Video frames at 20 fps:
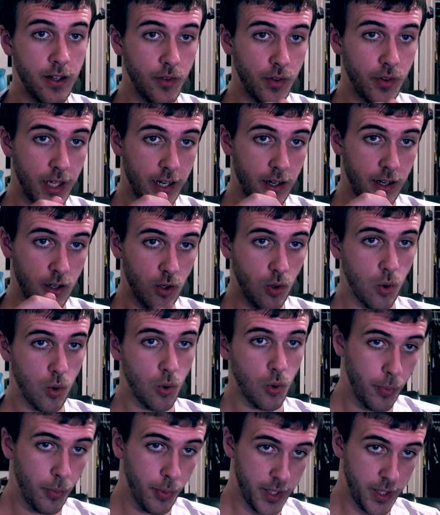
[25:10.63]
They're
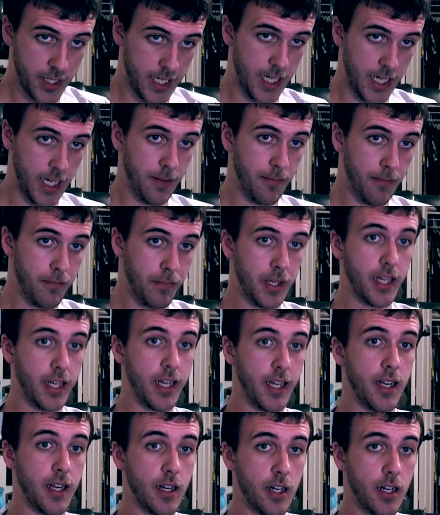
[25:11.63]
Coldplay
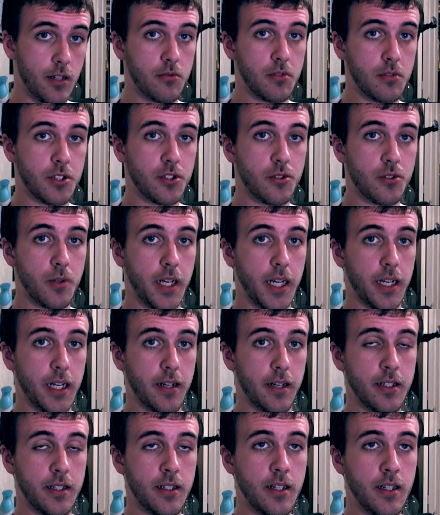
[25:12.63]
being
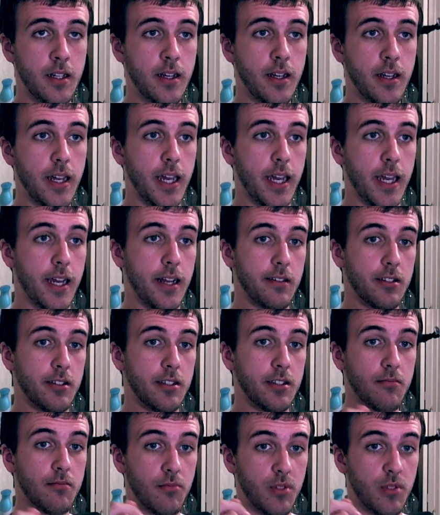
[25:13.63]
unrestrained and
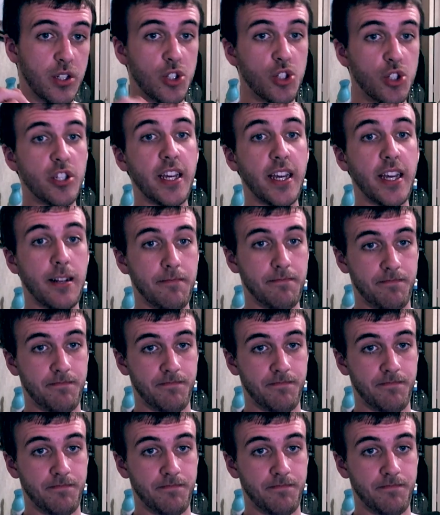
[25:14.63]
legit.